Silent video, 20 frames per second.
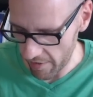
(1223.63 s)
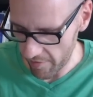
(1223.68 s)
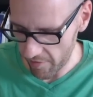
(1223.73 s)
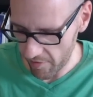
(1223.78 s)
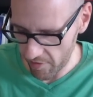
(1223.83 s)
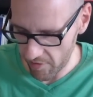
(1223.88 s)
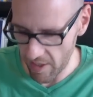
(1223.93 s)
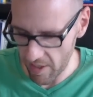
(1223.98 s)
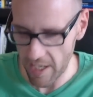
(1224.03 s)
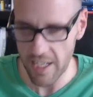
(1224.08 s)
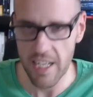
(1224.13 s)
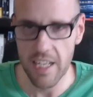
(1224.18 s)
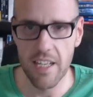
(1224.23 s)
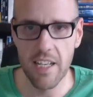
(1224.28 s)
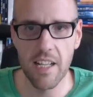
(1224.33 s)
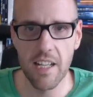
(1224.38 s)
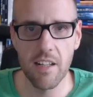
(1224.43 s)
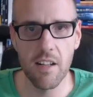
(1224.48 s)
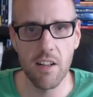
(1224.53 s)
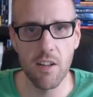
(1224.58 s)
studied
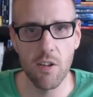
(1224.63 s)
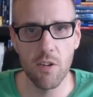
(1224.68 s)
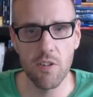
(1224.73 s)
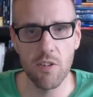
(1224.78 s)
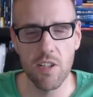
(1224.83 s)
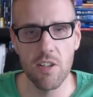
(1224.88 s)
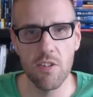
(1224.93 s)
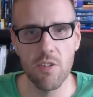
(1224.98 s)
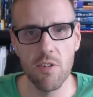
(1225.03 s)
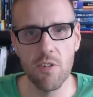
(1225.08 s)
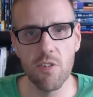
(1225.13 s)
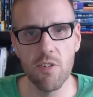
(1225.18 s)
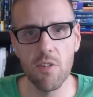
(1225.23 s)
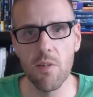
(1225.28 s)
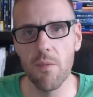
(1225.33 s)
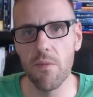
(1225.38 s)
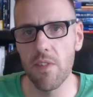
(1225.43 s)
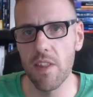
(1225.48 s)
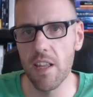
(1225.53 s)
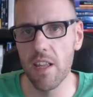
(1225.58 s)
and looked into, sort
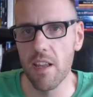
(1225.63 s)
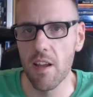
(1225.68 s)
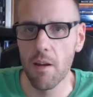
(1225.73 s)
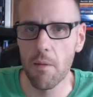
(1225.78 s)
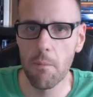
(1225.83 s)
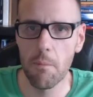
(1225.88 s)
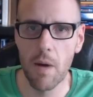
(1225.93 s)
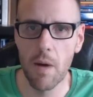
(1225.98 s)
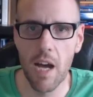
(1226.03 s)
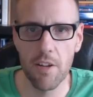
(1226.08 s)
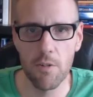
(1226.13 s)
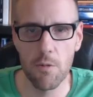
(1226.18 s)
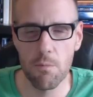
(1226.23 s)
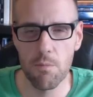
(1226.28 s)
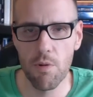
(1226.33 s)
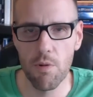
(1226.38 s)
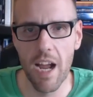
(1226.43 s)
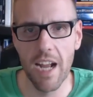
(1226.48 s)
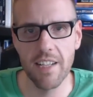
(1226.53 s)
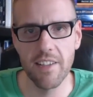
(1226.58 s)
of the modern
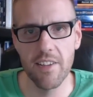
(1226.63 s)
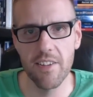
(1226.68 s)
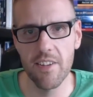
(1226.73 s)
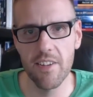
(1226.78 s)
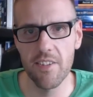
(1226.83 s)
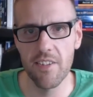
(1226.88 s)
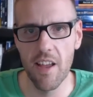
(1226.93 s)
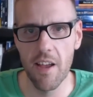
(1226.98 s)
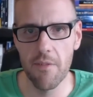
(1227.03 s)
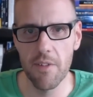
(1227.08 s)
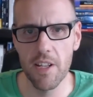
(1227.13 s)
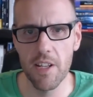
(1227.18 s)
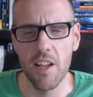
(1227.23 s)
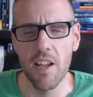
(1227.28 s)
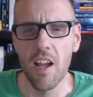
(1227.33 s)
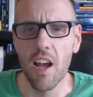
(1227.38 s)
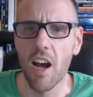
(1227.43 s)
practices of it.